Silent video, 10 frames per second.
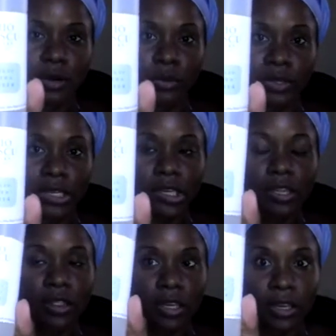a week
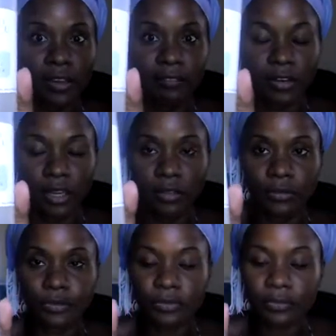in the evening.
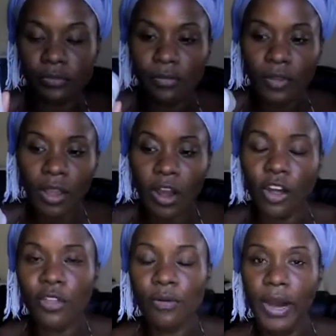
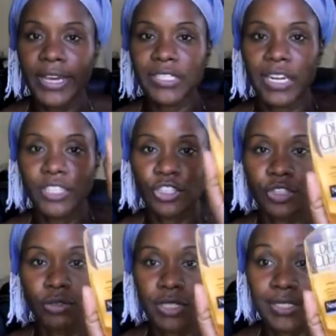Otherwise, I
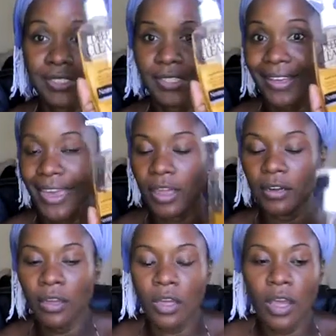just use this again.
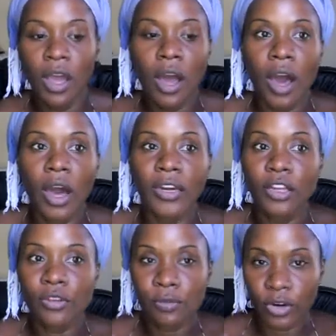
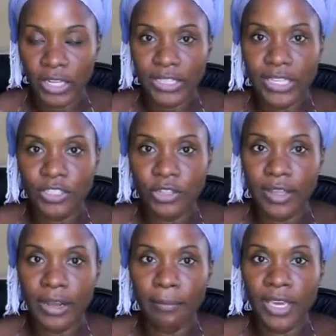Another morning cleanser
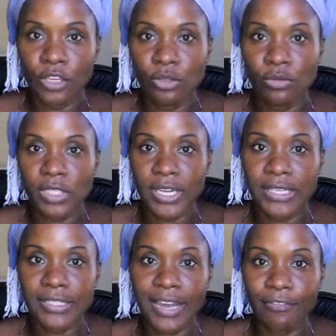that I may use
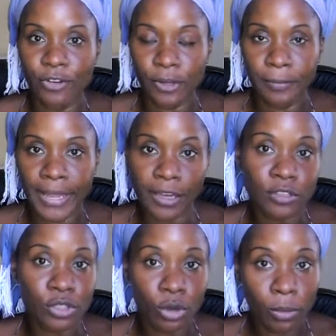is African Black
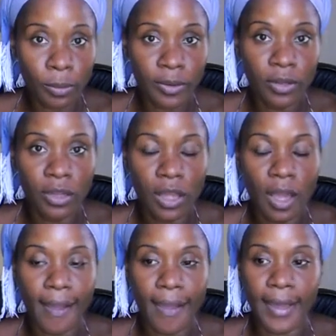Soap,
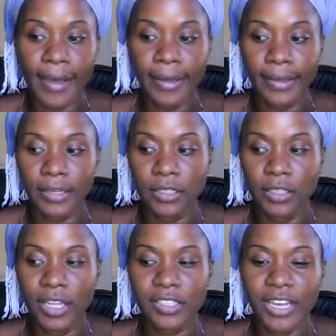and
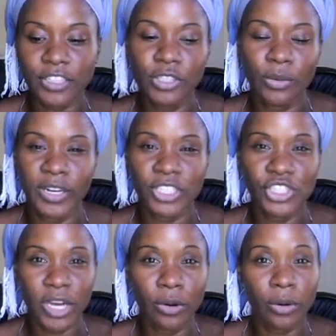that's actually what I
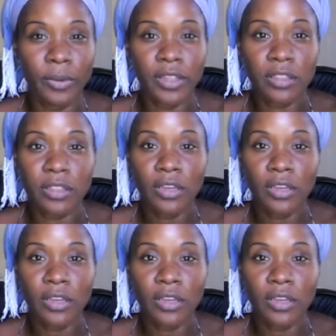shower with,